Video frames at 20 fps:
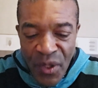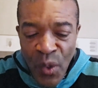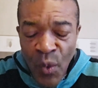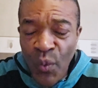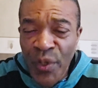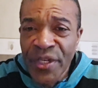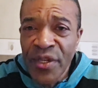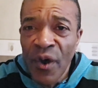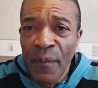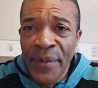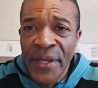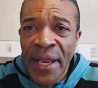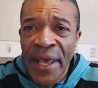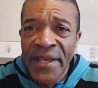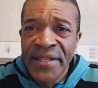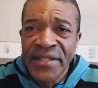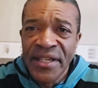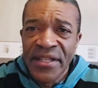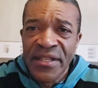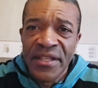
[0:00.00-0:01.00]
We
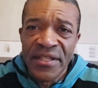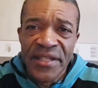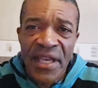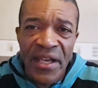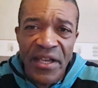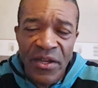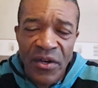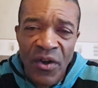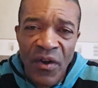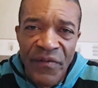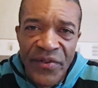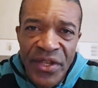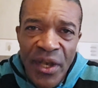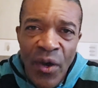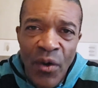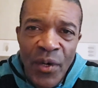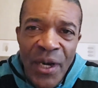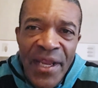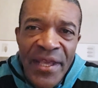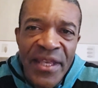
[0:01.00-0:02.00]
dominated the second half
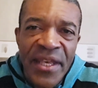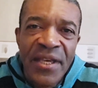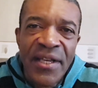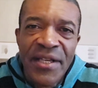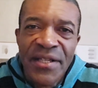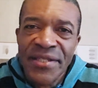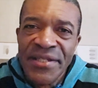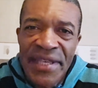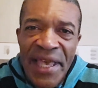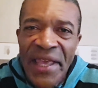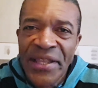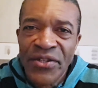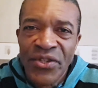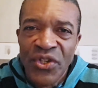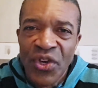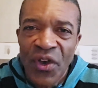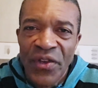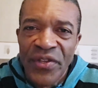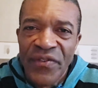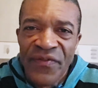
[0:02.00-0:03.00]
totally. 10
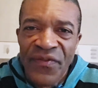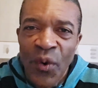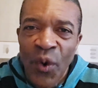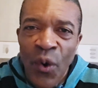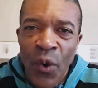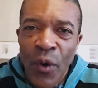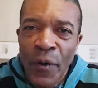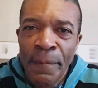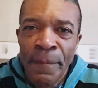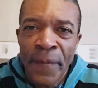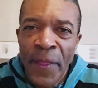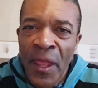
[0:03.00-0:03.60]
shots for,